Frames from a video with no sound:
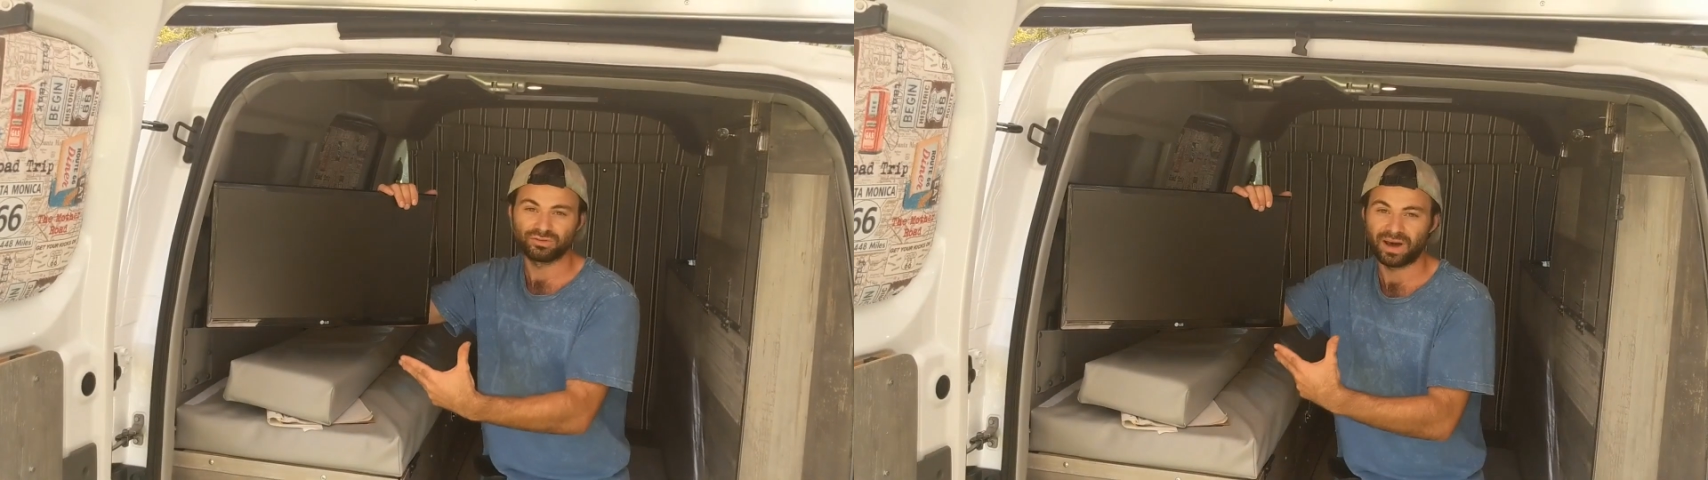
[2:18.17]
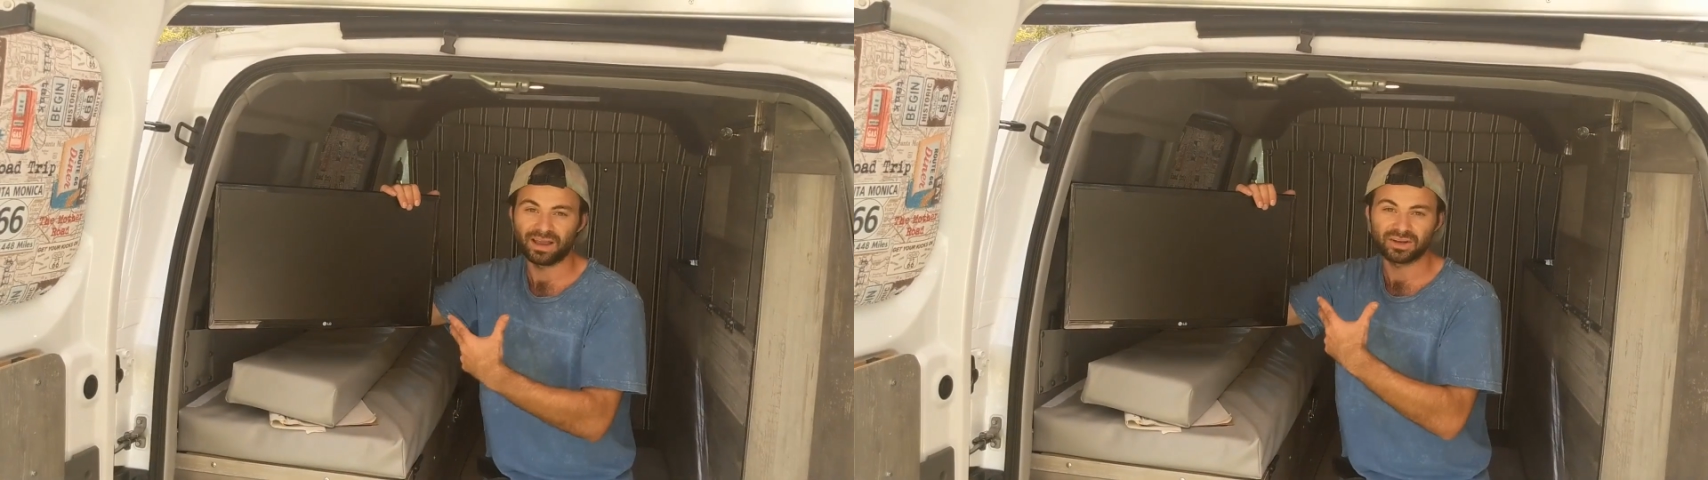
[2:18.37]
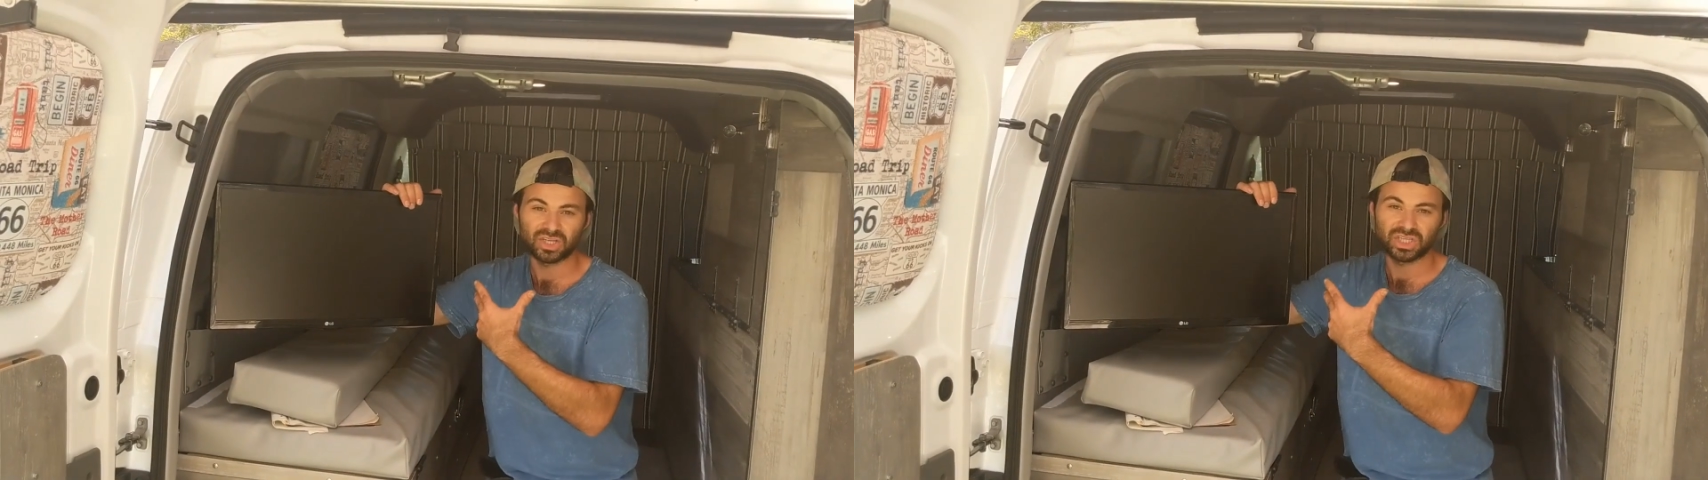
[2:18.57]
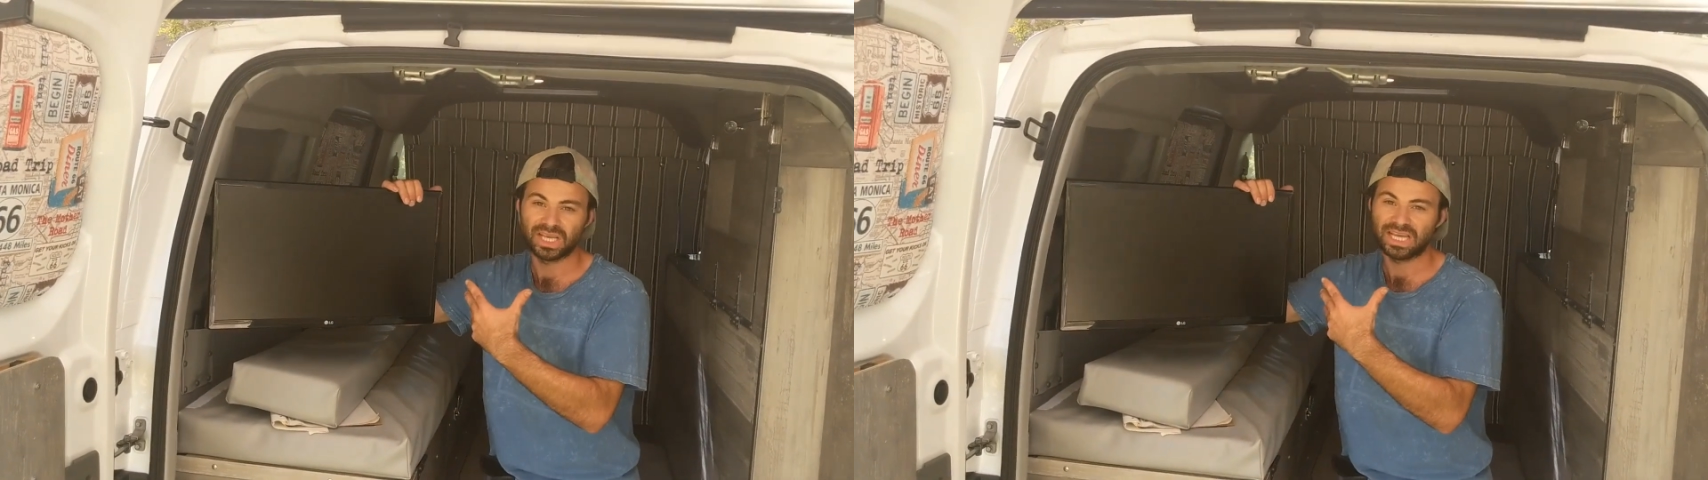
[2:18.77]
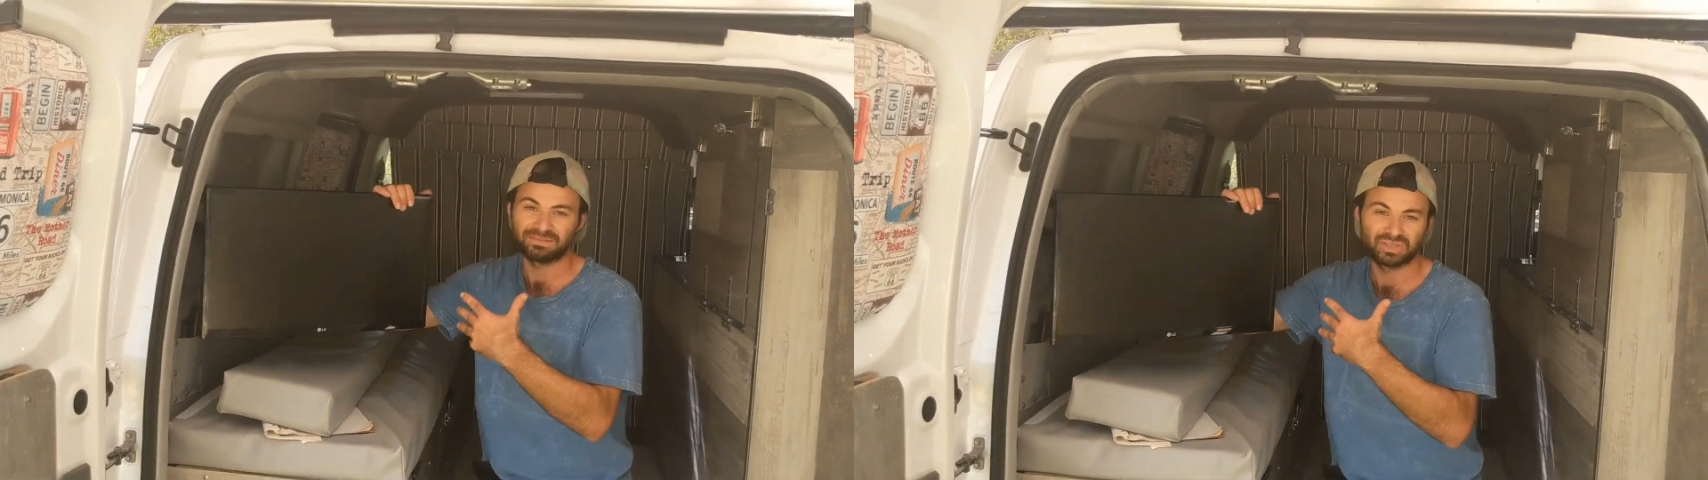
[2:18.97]
your Fire
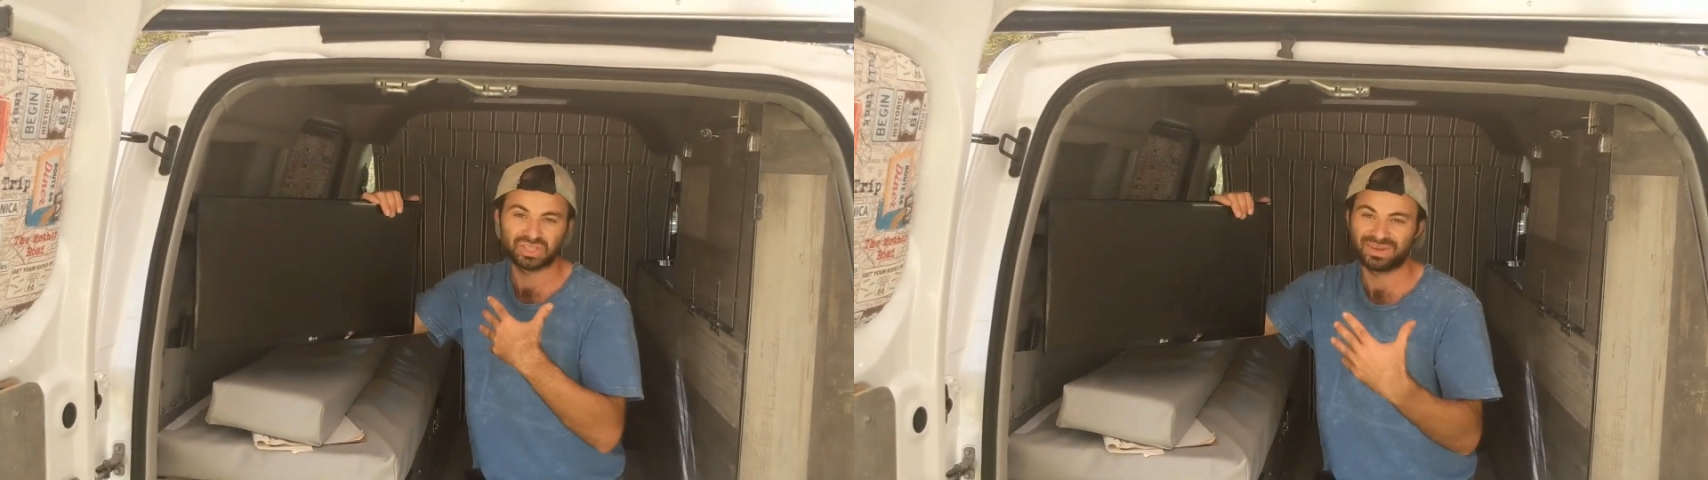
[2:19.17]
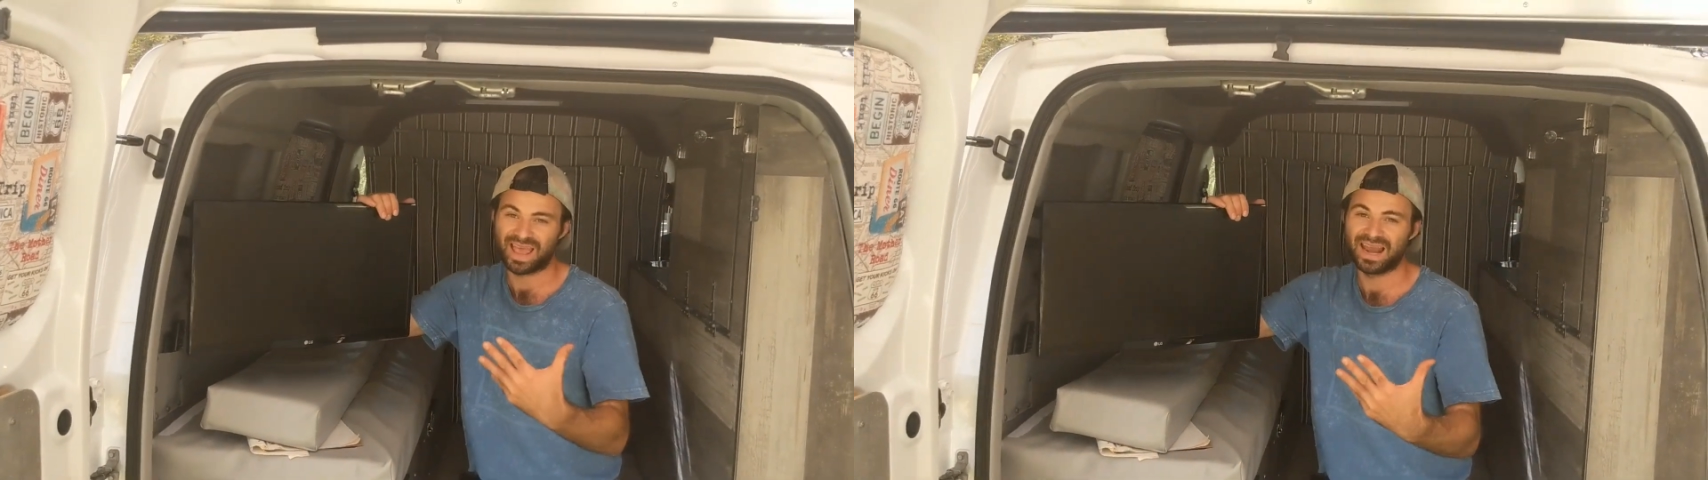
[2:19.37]
Stick and just